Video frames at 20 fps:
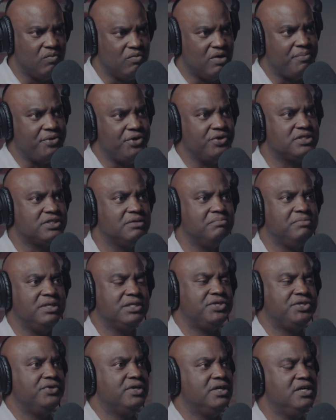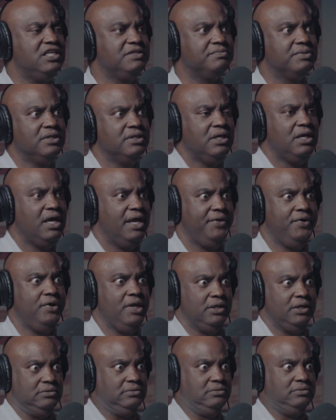the woman, you submit to your husband. And they're
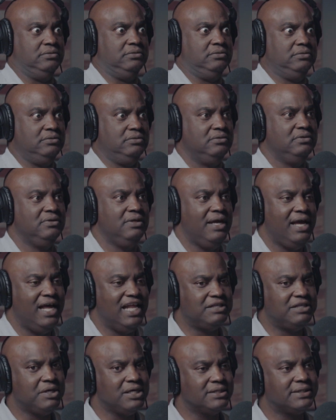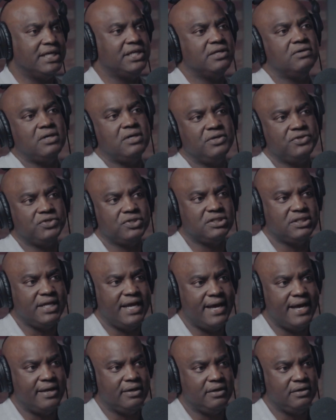like, ugh. It's because they don't
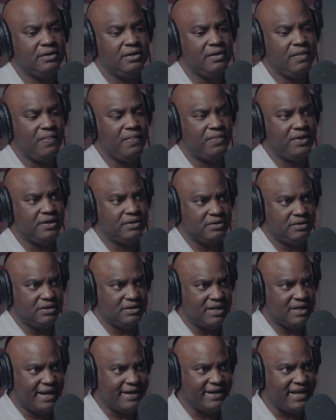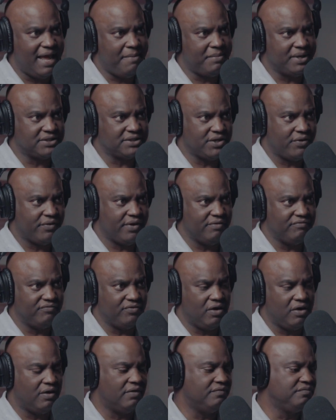understand the dynamics that are
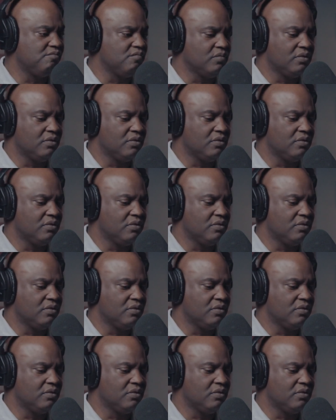involved.